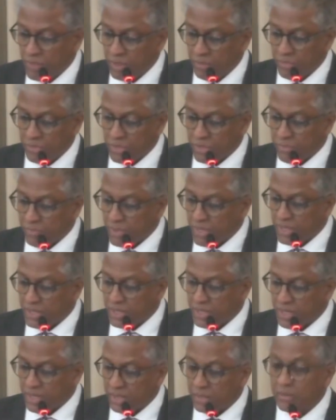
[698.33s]
Mr.
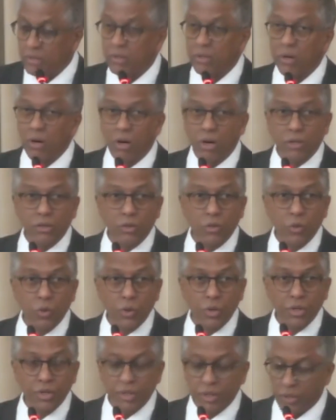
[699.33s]
President, on an
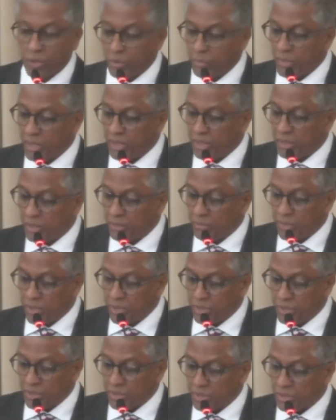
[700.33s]
ongoing incremental
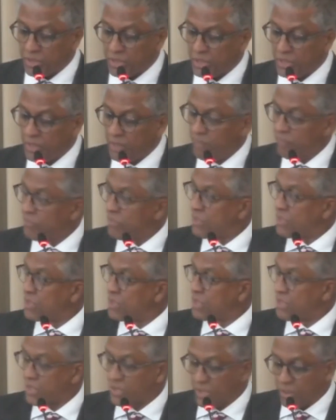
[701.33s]
basis, the
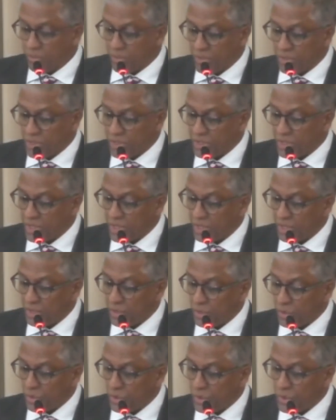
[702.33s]
system is intended
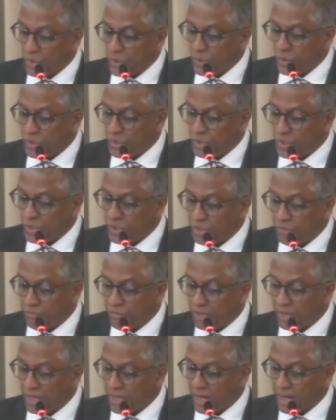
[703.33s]
to reduce the need
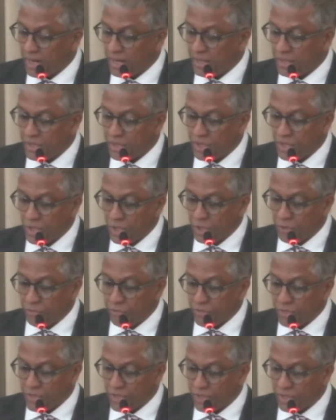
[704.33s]
for clients to
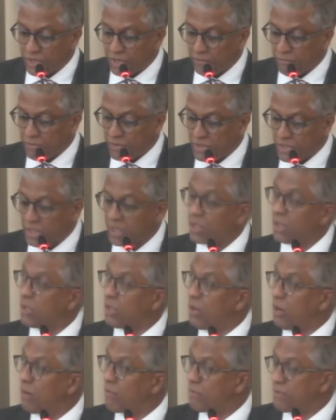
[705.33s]
visit the physical
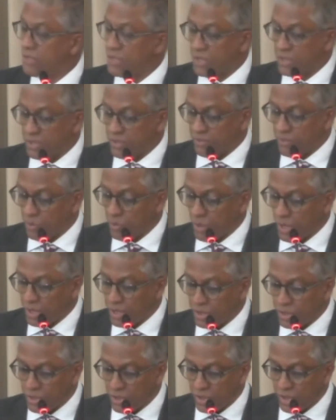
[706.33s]
offices of the
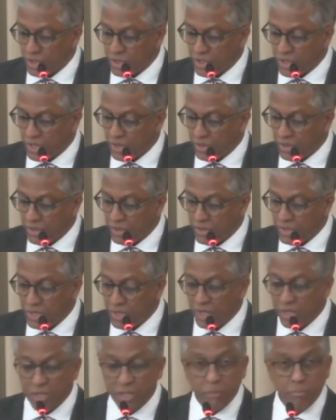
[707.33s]
Registrar General's
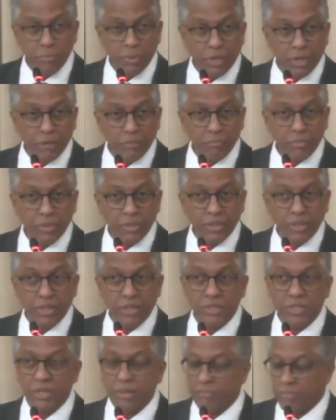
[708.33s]
department,
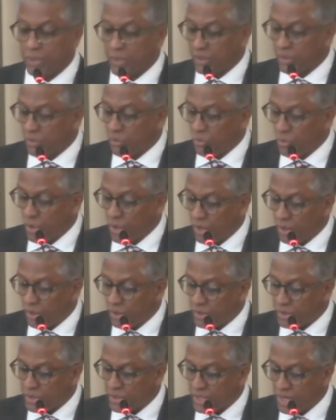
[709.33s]
except in the
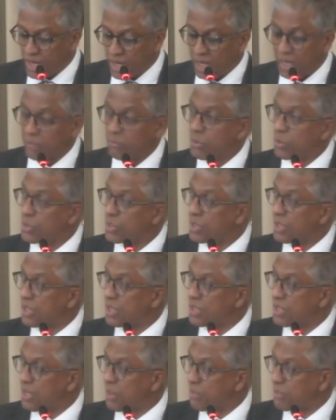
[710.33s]
rarest and most
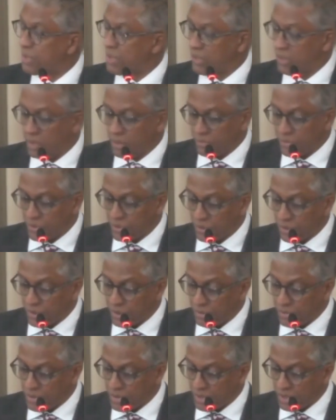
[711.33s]
exceptional of
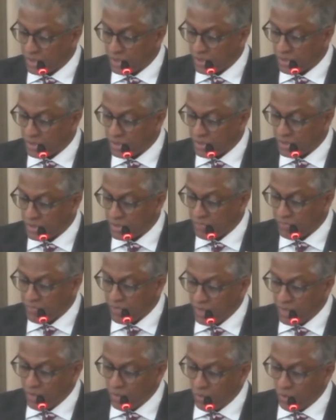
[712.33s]
circumstances.
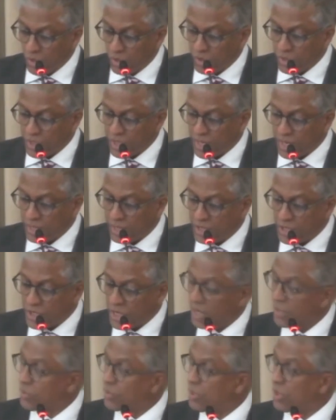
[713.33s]
One shall
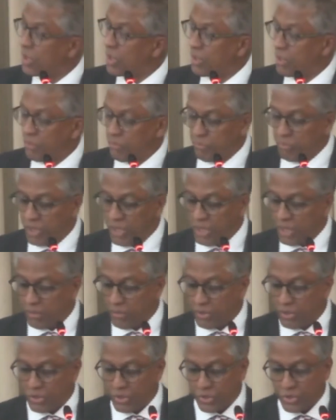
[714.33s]
generally be
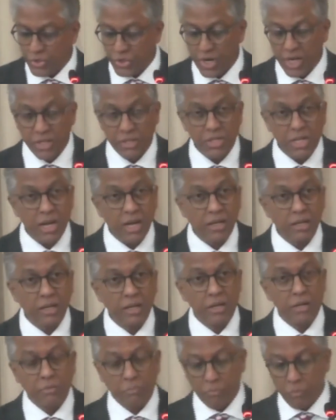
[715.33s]
able to transact
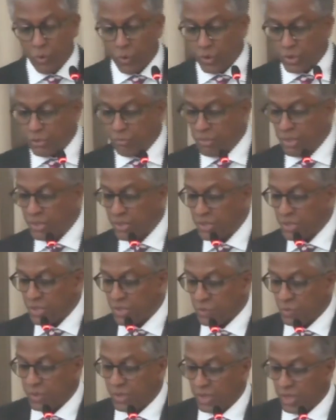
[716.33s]
most
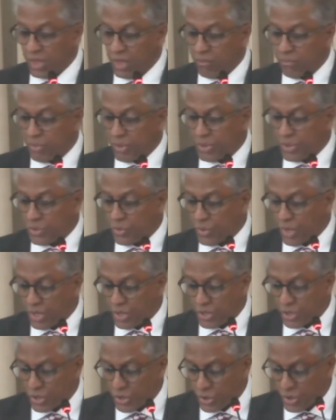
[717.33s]
business with the company's
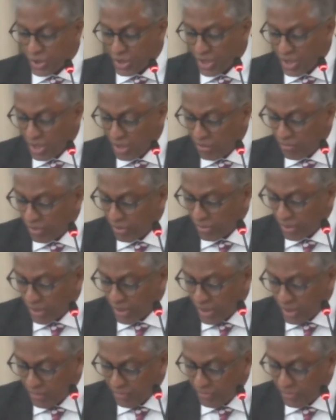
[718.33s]
registry from the
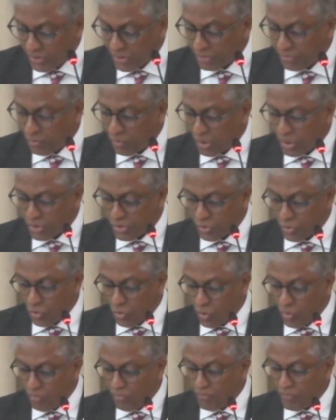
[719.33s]
comfort of one's
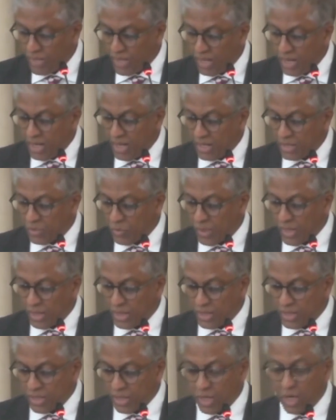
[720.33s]
home, as well
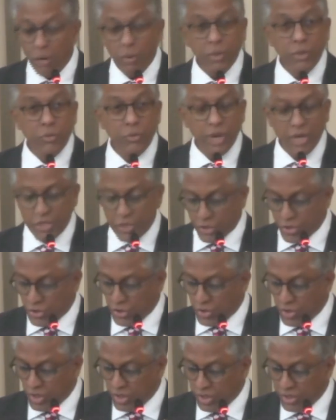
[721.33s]
as allowing
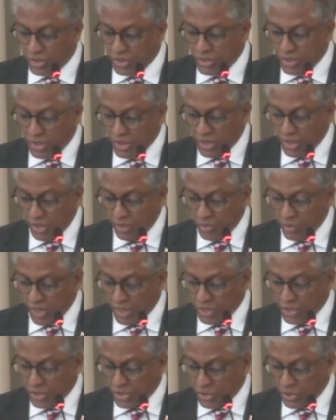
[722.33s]
registrars and
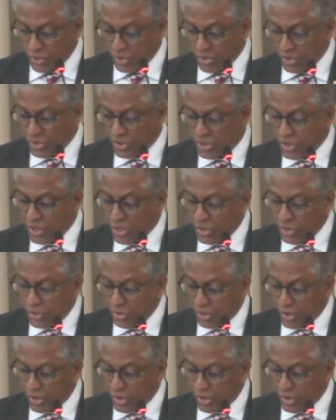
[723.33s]
registrants to